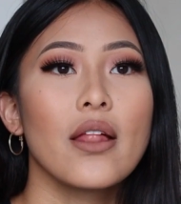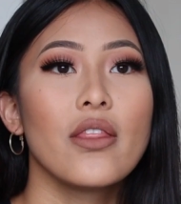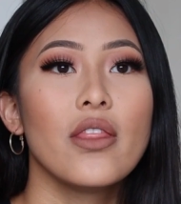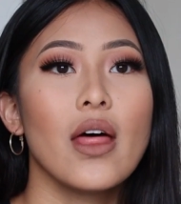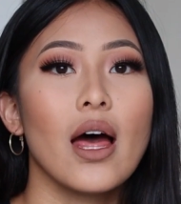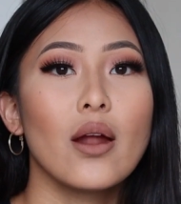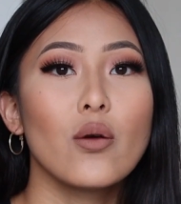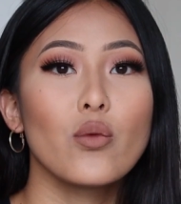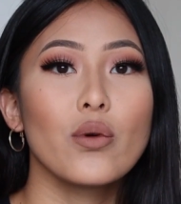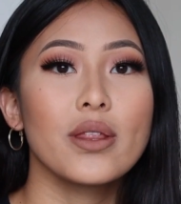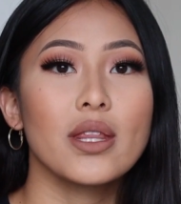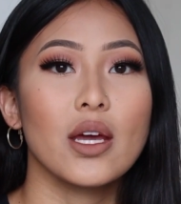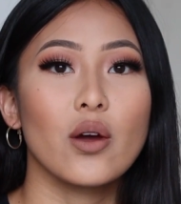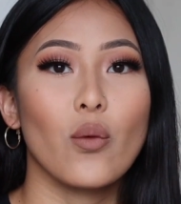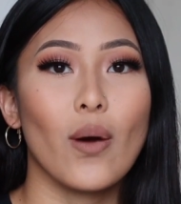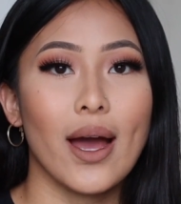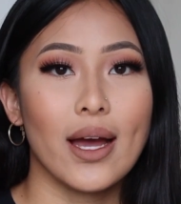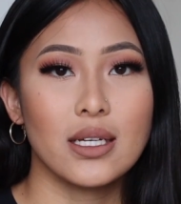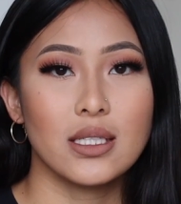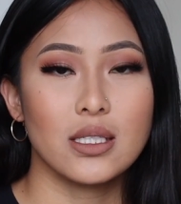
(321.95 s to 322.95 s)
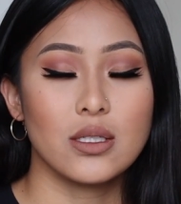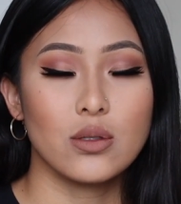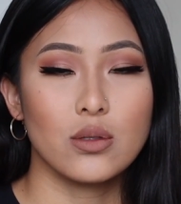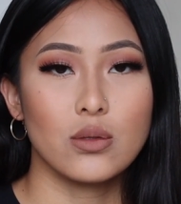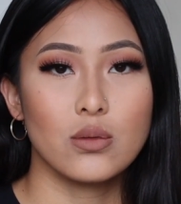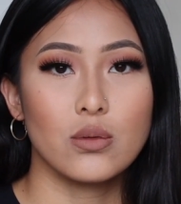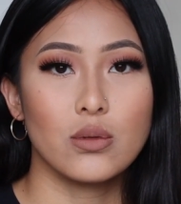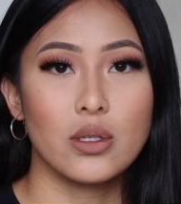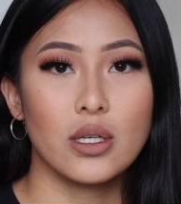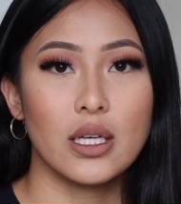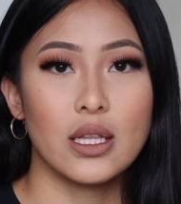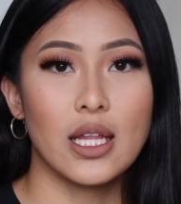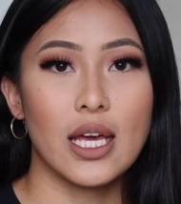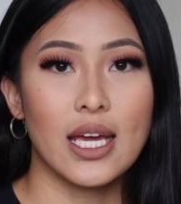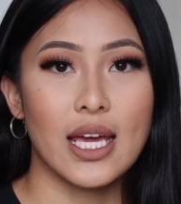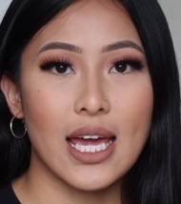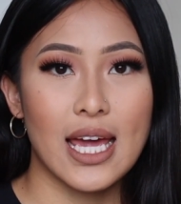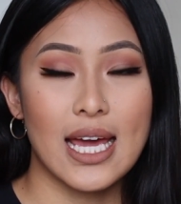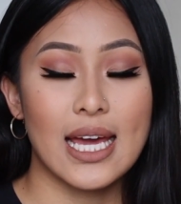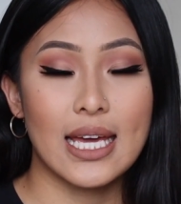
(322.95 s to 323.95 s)
then when they wax you, they
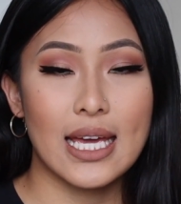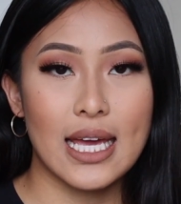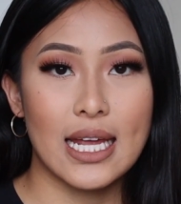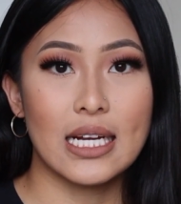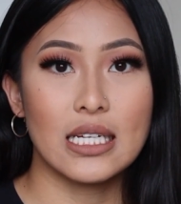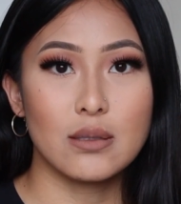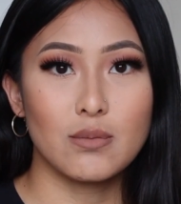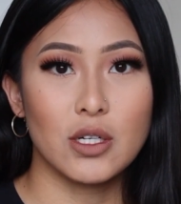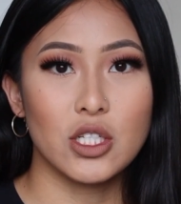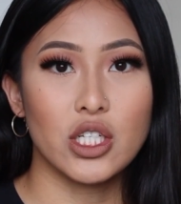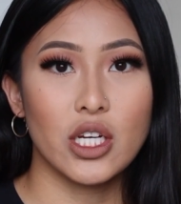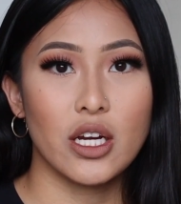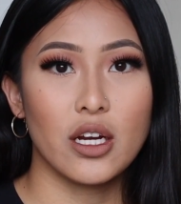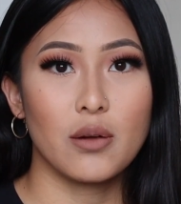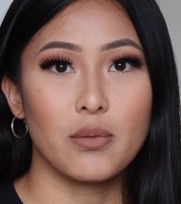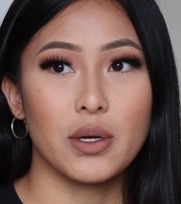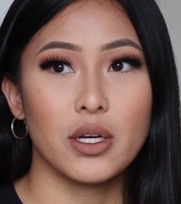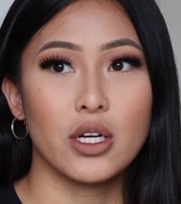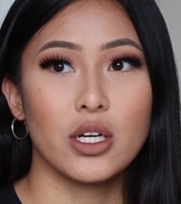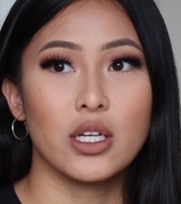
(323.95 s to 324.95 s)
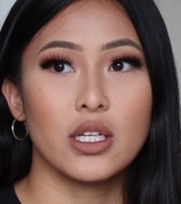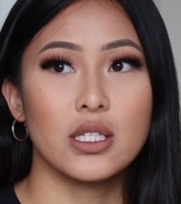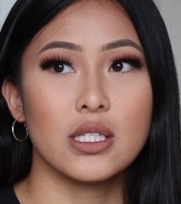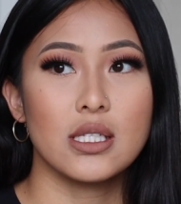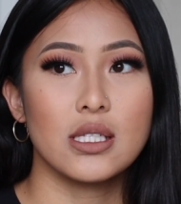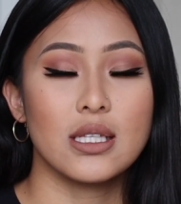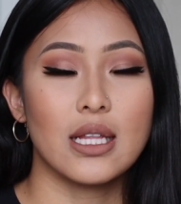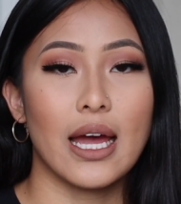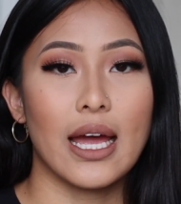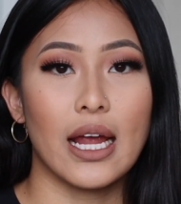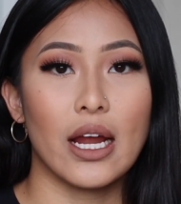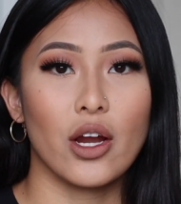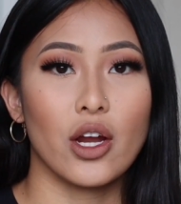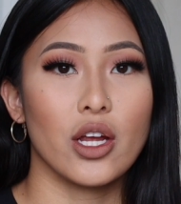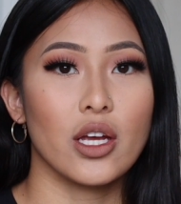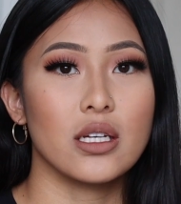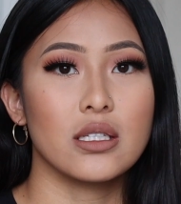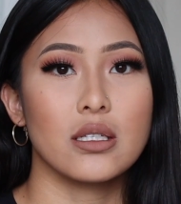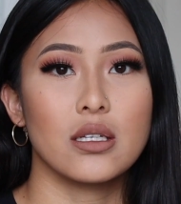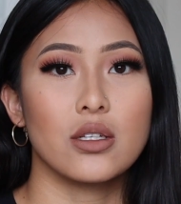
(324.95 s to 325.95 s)
can't get as much hair because that
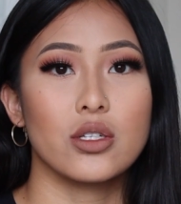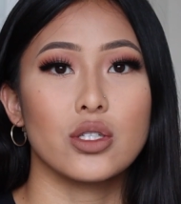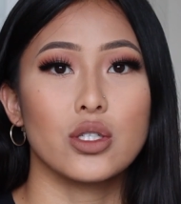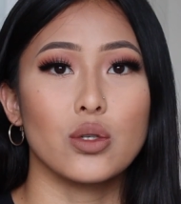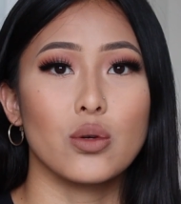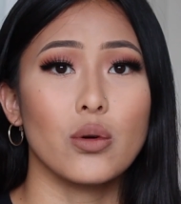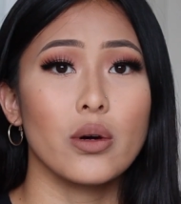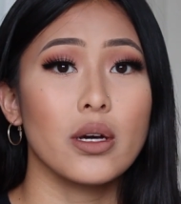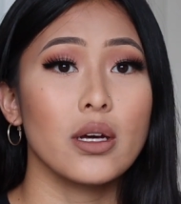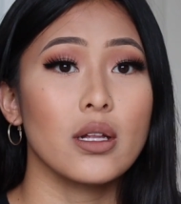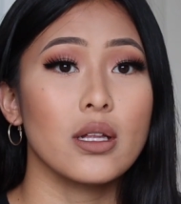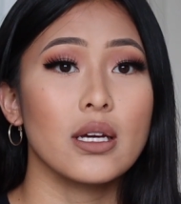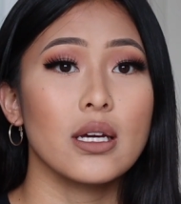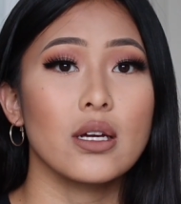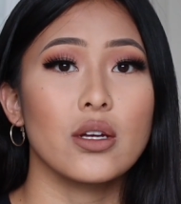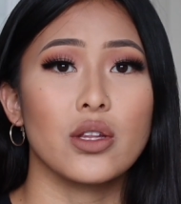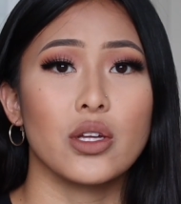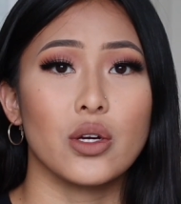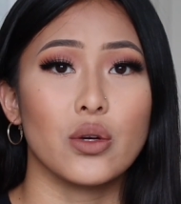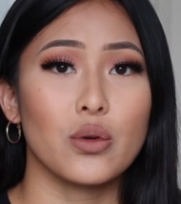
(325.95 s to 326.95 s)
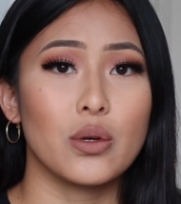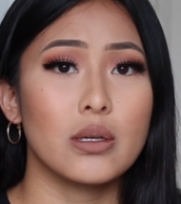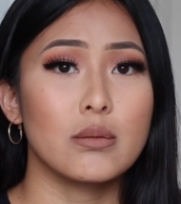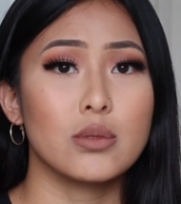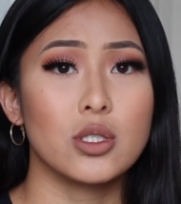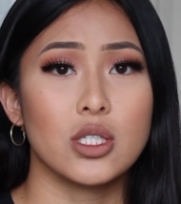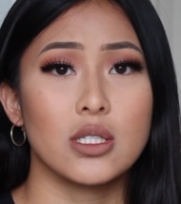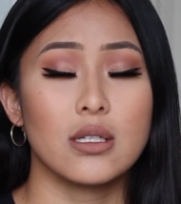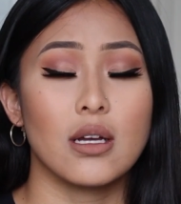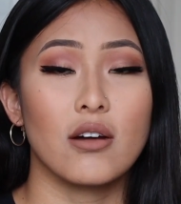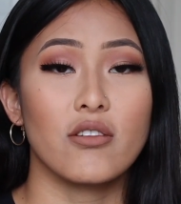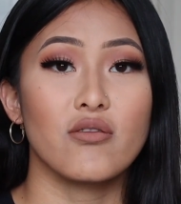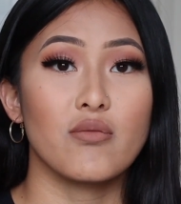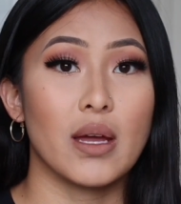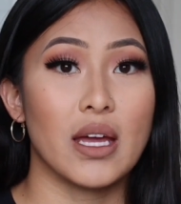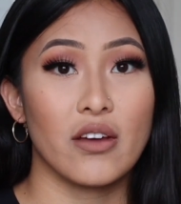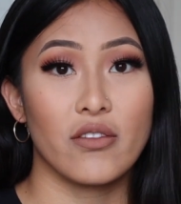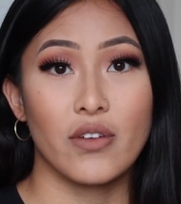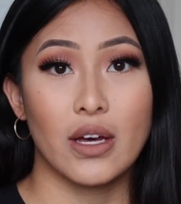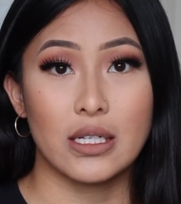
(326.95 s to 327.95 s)
area is either too oily or the creams or stuff
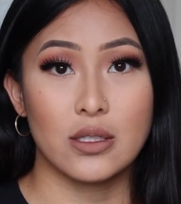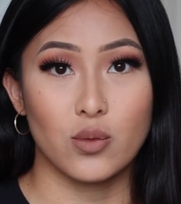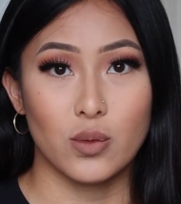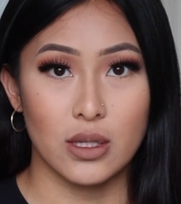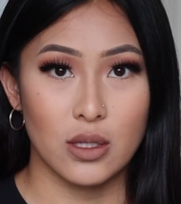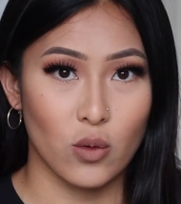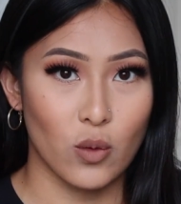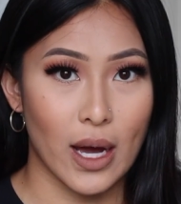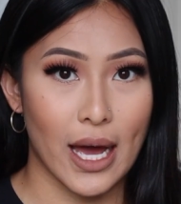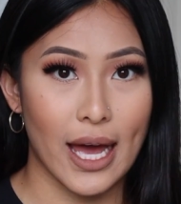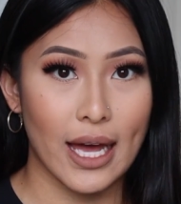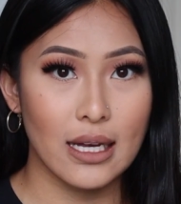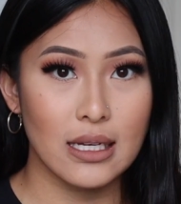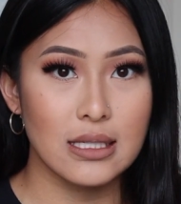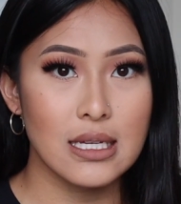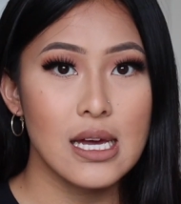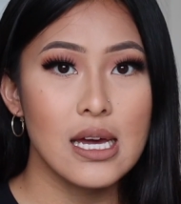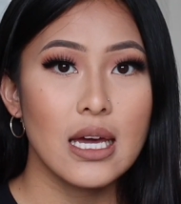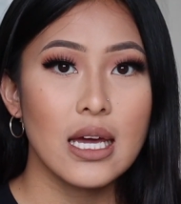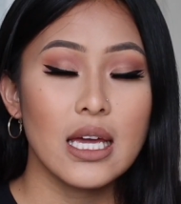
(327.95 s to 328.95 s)
may affect with the wax.